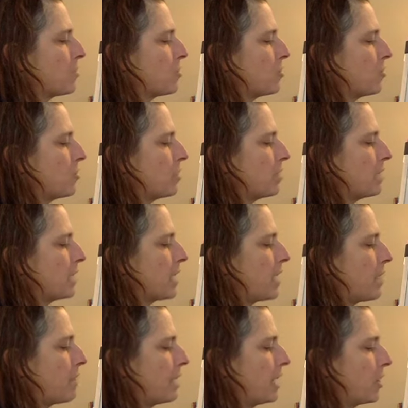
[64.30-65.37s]
So the
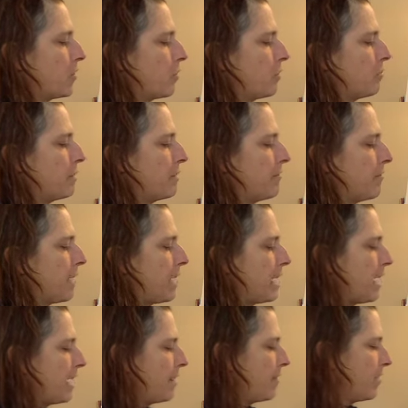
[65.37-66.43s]
denominator would be 5.
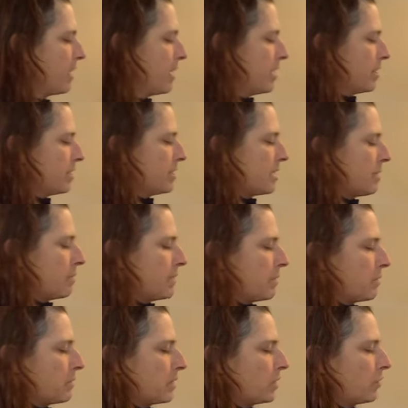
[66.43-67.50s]
Same thing
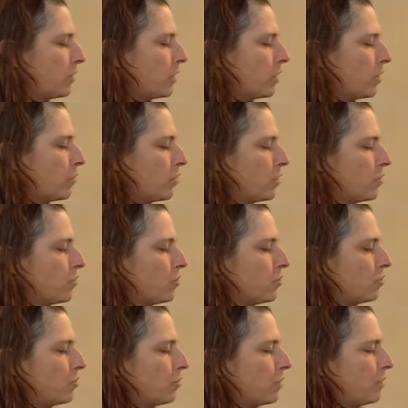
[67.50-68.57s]
with this figure, 1, 2,
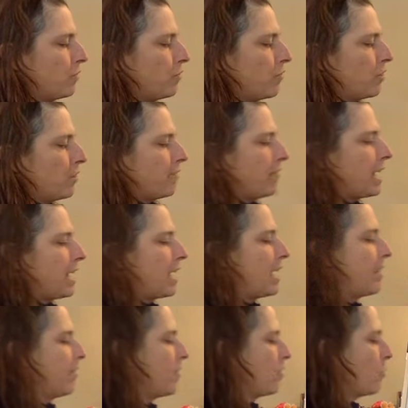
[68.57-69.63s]
3, 4, 5.
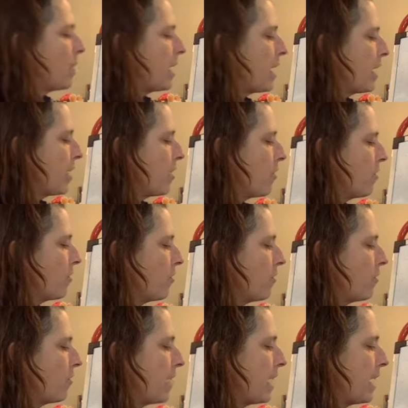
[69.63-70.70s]
Wow,
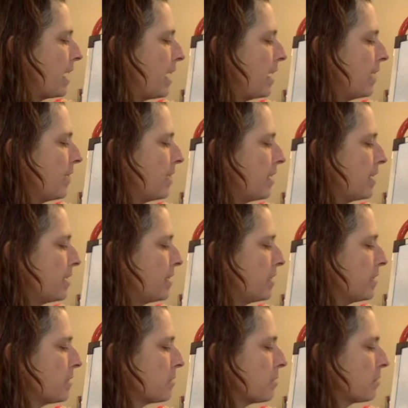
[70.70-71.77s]
5,
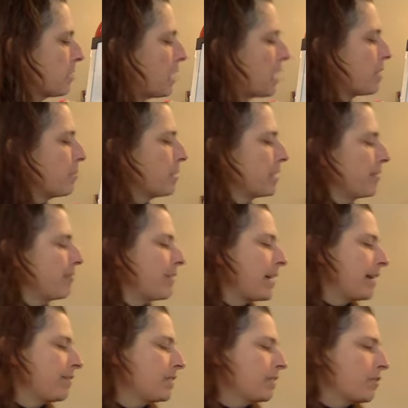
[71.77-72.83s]
it's cut up into
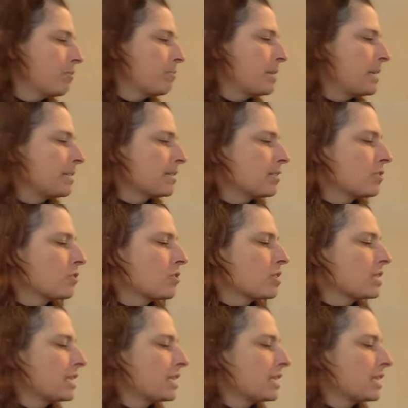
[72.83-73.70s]
5 different pieces, so the